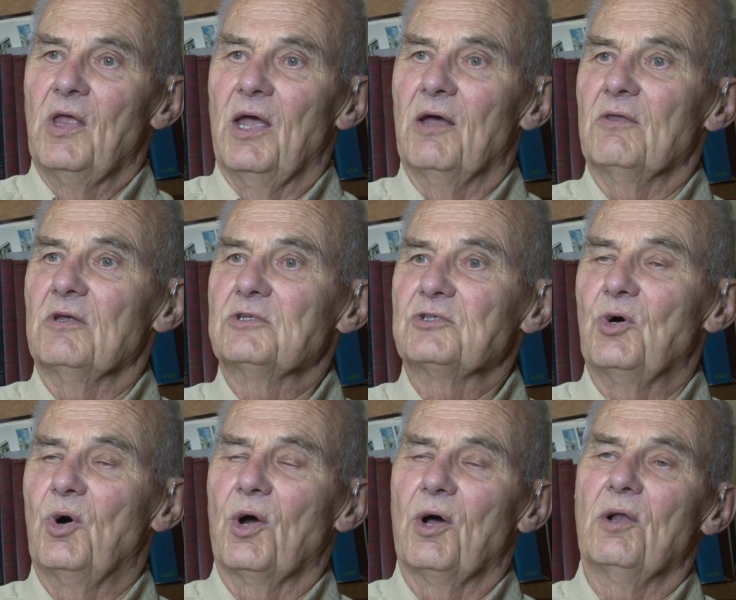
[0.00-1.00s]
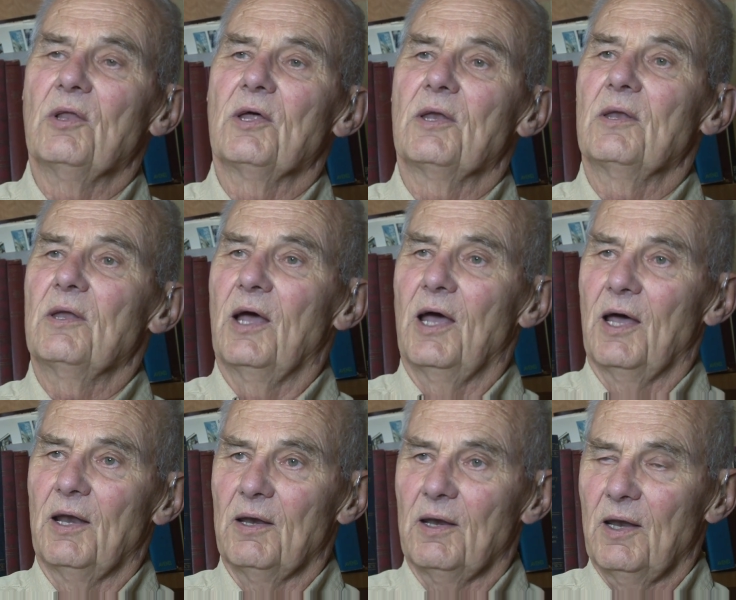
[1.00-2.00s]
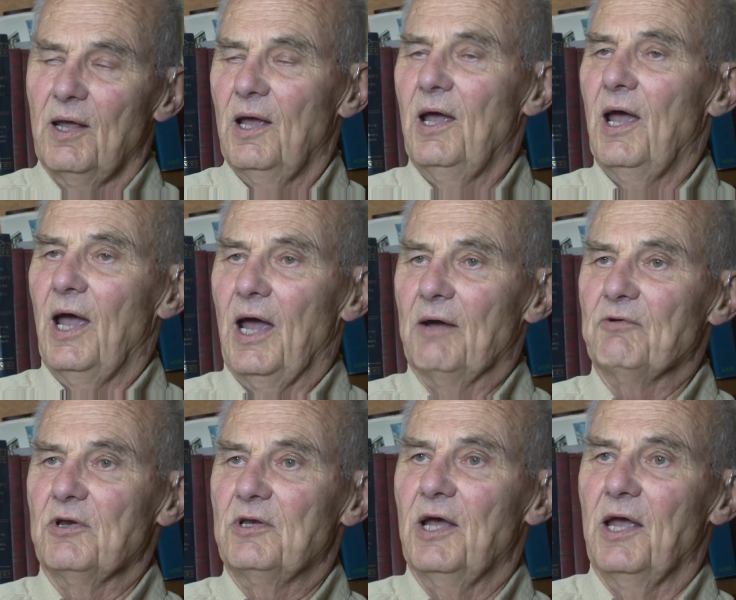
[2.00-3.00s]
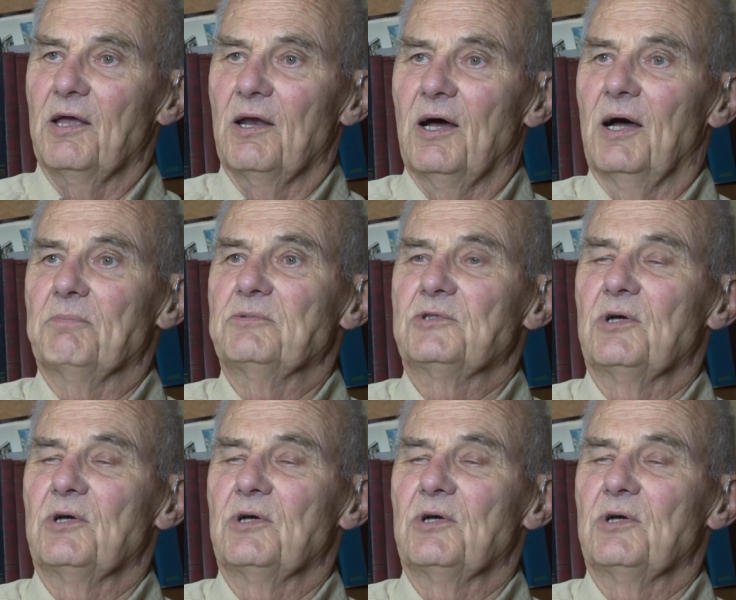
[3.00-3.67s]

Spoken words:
in the soil and have it taken up.